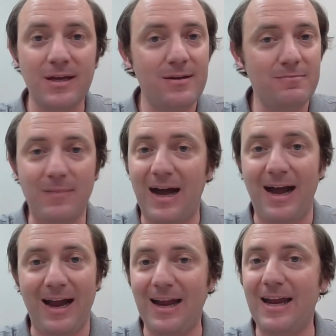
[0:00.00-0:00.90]

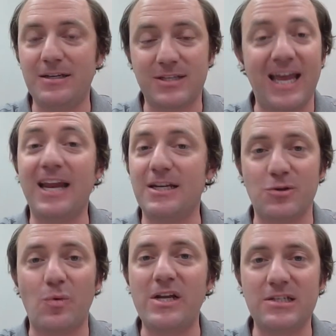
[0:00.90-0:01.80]
I stand as a
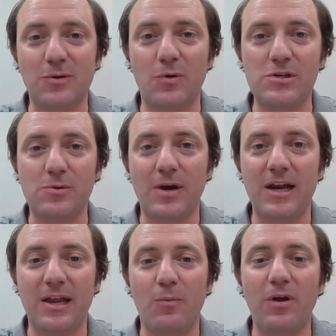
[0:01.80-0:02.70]
resource ready and
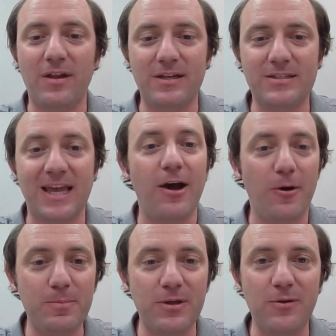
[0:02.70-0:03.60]
willing to help
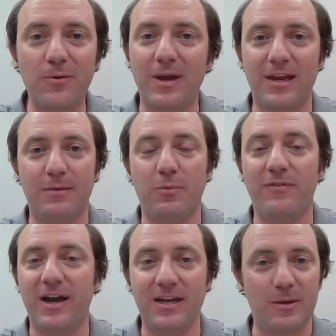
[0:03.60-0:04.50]
you and provide
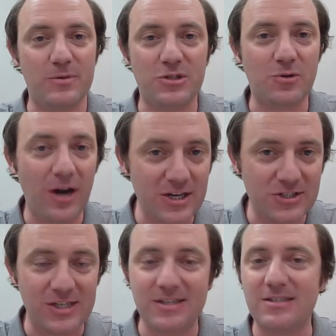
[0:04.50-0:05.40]

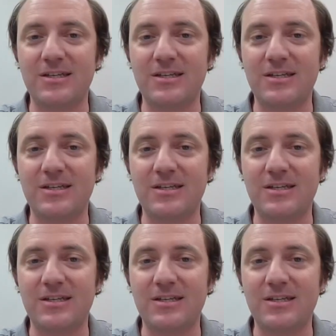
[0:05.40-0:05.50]
demonstrations.